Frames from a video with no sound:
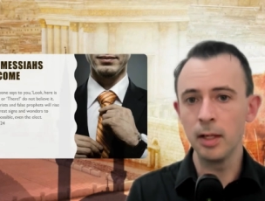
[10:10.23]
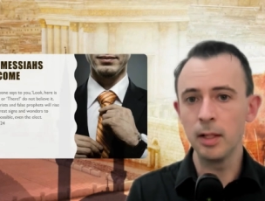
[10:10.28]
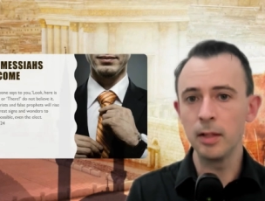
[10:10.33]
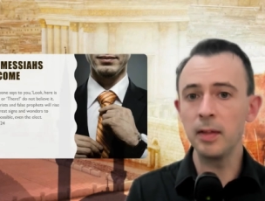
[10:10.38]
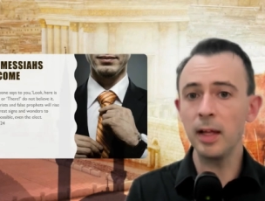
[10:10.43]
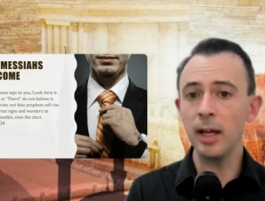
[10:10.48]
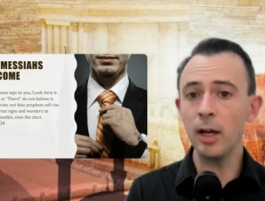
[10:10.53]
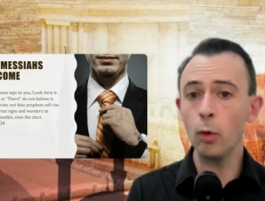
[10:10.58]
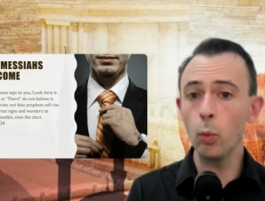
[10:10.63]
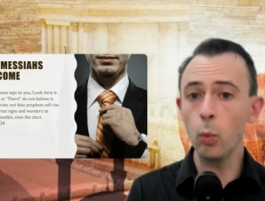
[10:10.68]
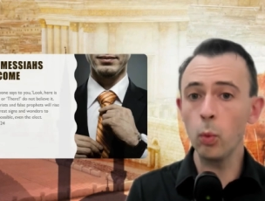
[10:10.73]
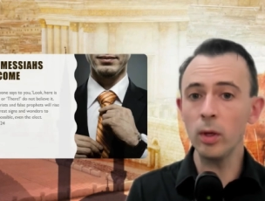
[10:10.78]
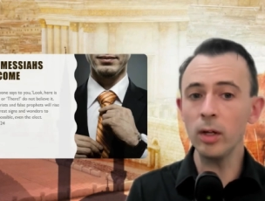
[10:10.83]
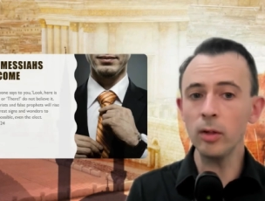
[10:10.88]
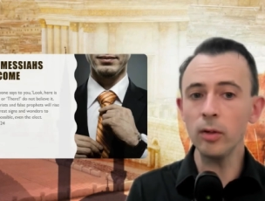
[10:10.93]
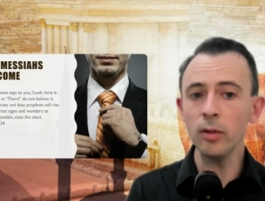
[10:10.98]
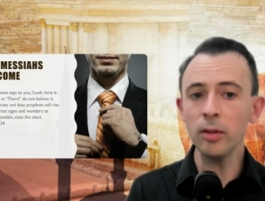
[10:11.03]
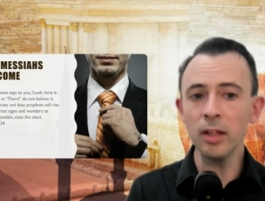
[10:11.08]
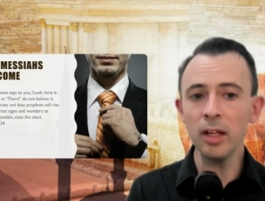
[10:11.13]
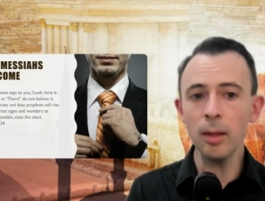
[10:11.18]
Now,
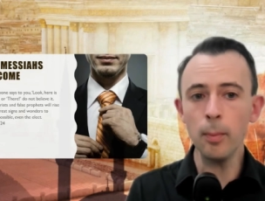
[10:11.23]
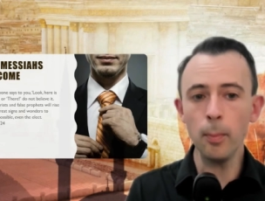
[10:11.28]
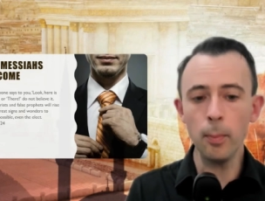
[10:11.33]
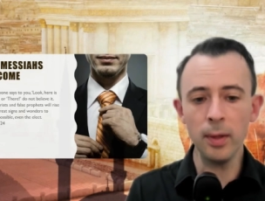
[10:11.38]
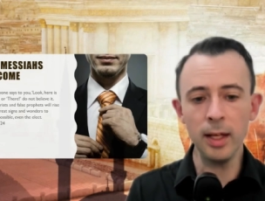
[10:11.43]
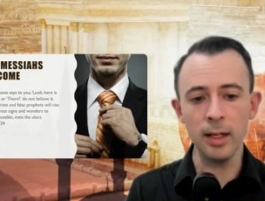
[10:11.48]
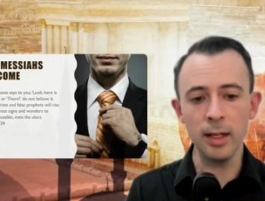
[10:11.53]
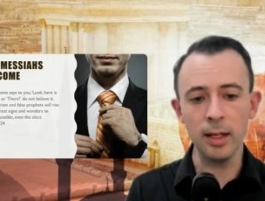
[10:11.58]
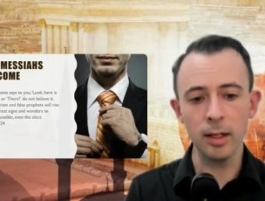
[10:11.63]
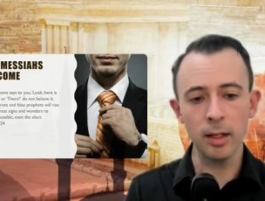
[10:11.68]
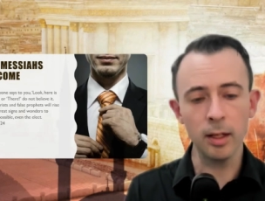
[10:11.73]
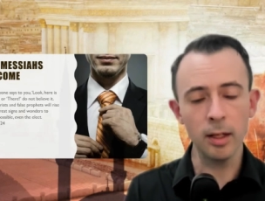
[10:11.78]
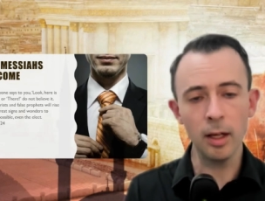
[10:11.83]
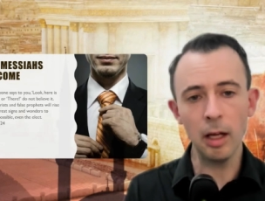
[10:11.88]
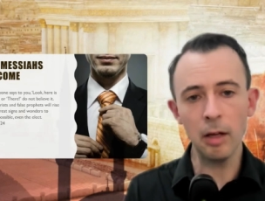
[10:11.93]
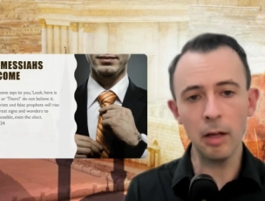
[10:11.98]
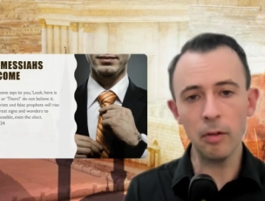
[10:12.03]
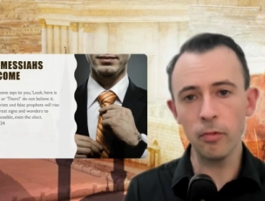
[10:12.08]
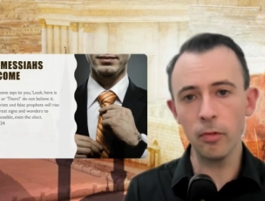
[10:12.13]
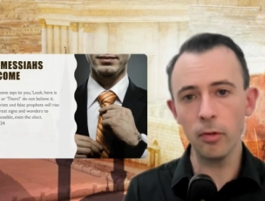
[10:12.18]
will there be
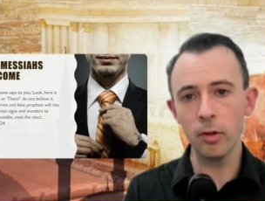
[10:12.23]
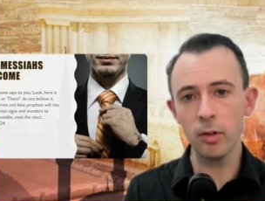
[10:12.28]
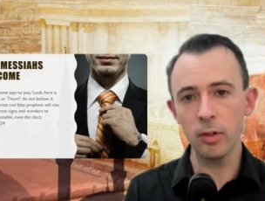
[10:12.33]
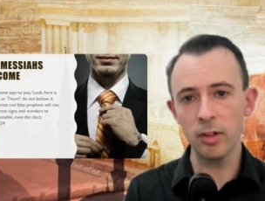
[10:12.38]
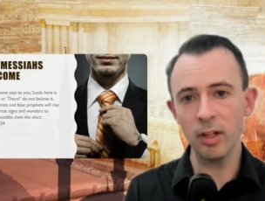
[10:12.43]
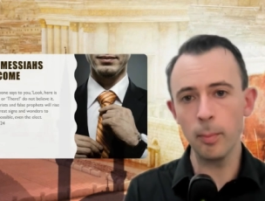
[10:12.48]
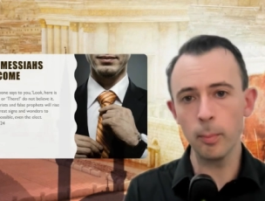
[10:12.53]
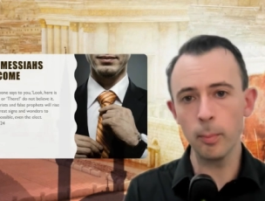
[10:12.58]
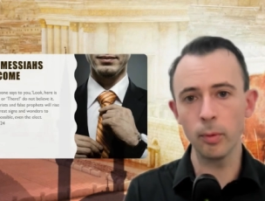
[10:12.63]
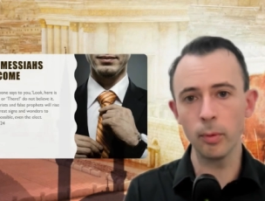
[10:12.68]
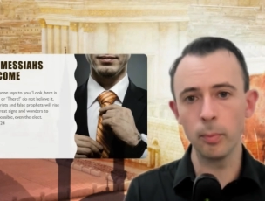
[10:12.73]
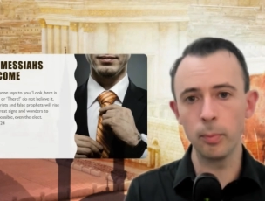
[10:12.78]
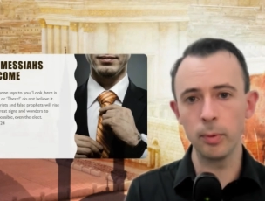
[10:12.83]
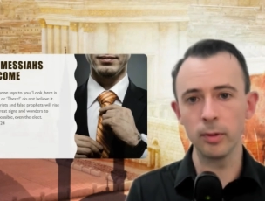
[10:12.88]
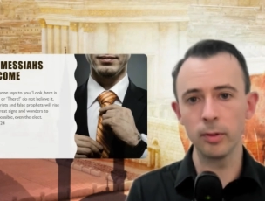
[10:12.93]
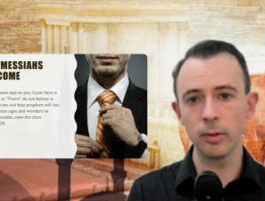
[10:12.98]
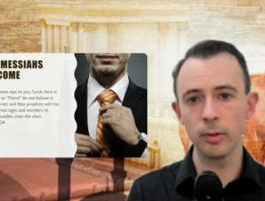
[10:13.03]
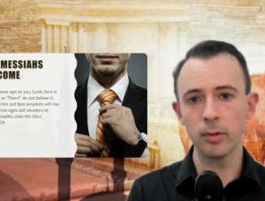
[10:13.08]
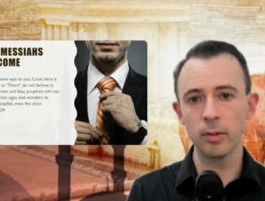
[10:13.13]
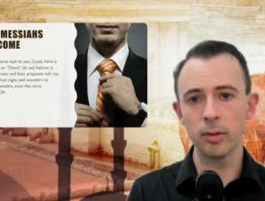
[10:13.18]
a third temple
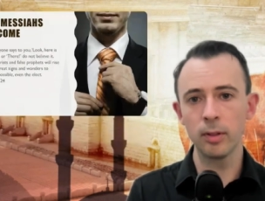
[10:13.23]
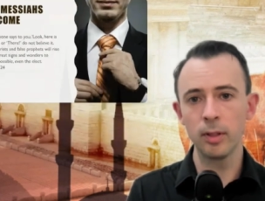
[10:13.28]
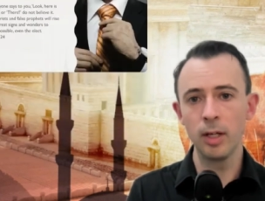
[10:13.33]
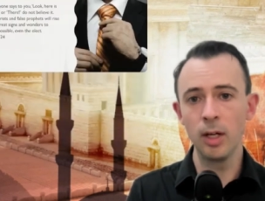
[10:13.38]
built?